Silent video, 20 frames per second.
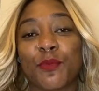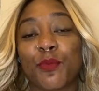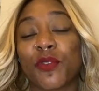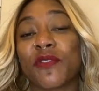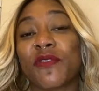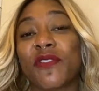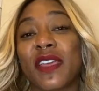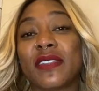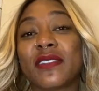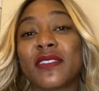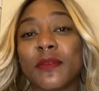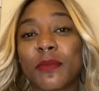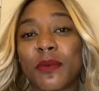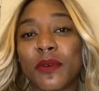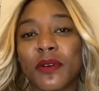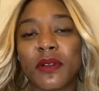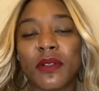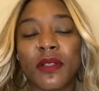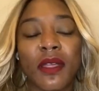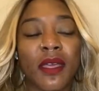is
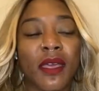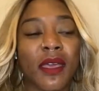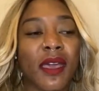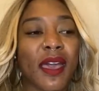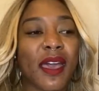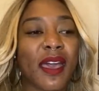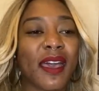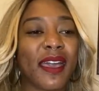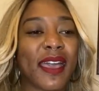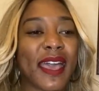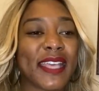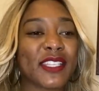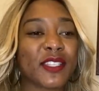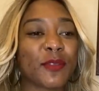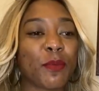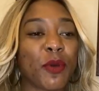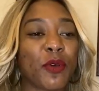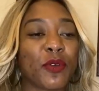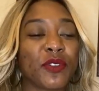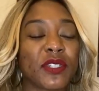preventable, uh,
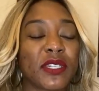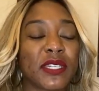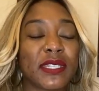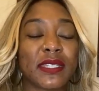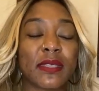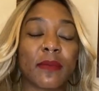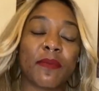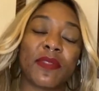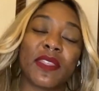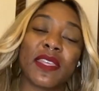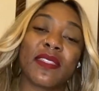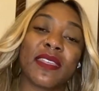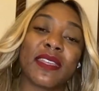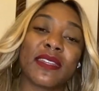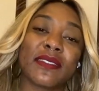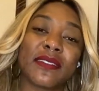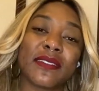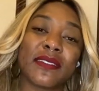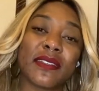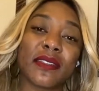as opposed to something
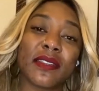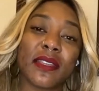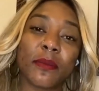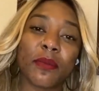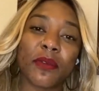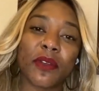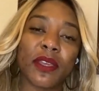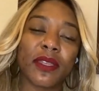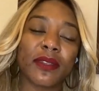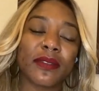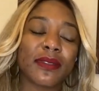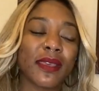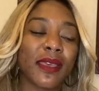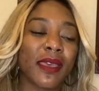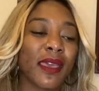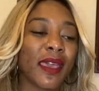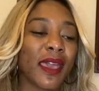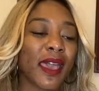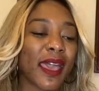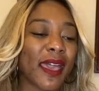that is deliberate
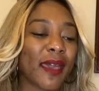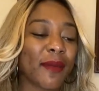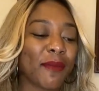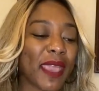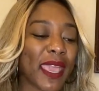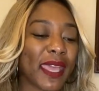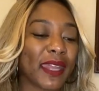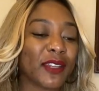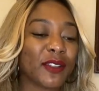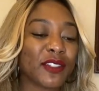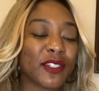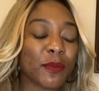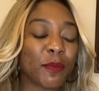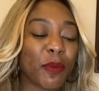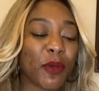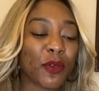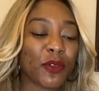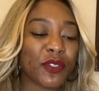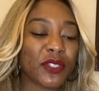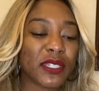um, and as
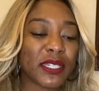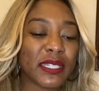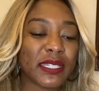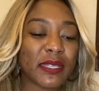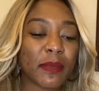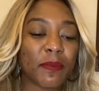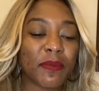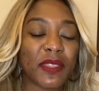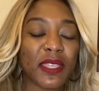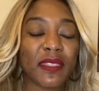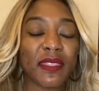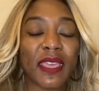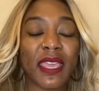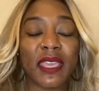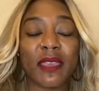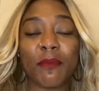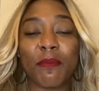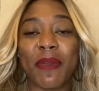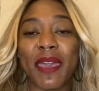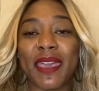opposed to something
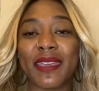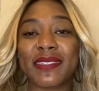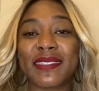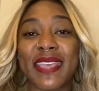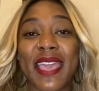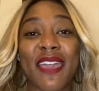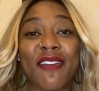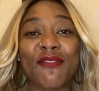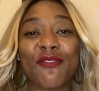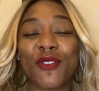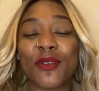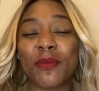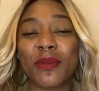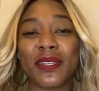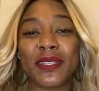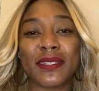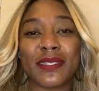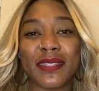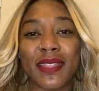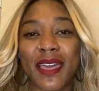that impacts
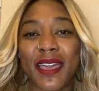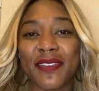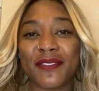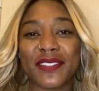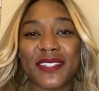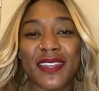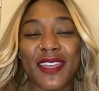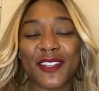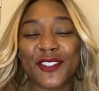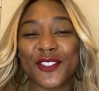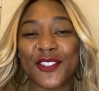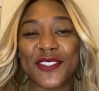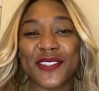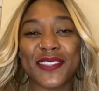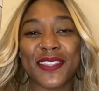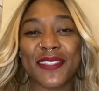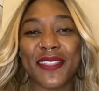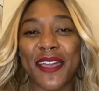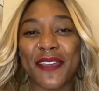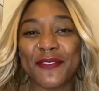everybody's lives, not
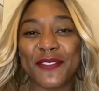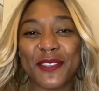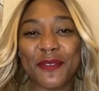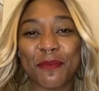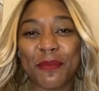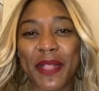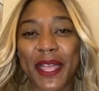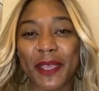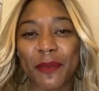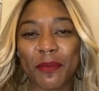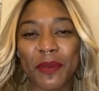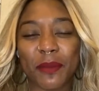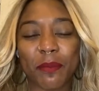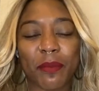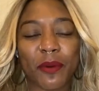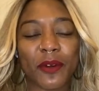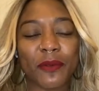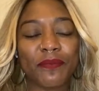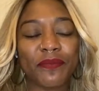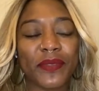just the lives of Black
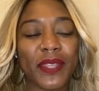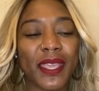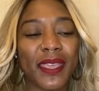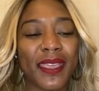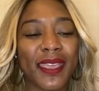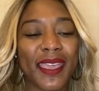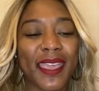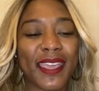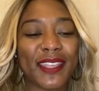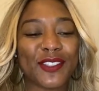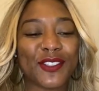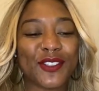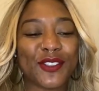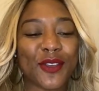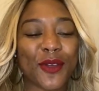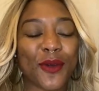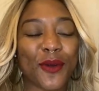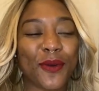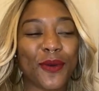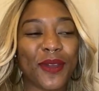people. And
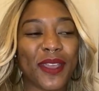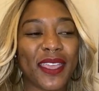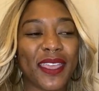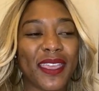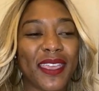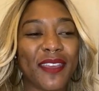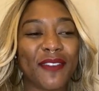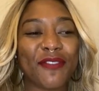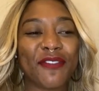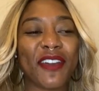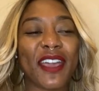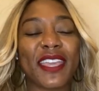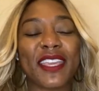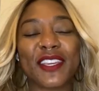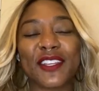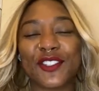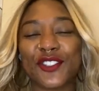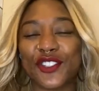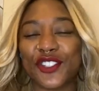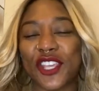so, if I
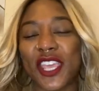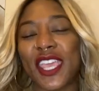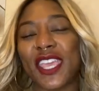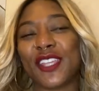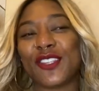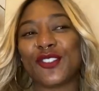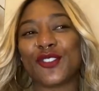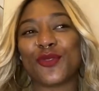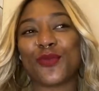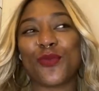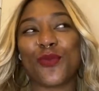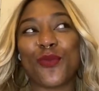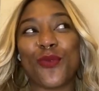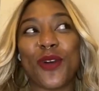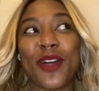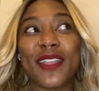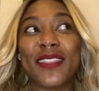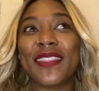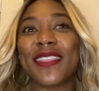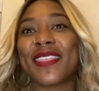could change
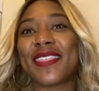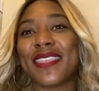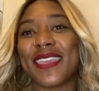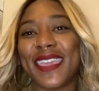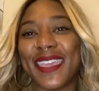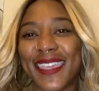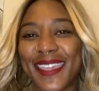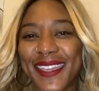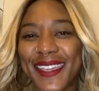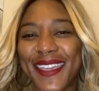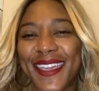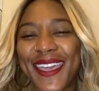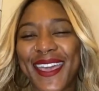one thing,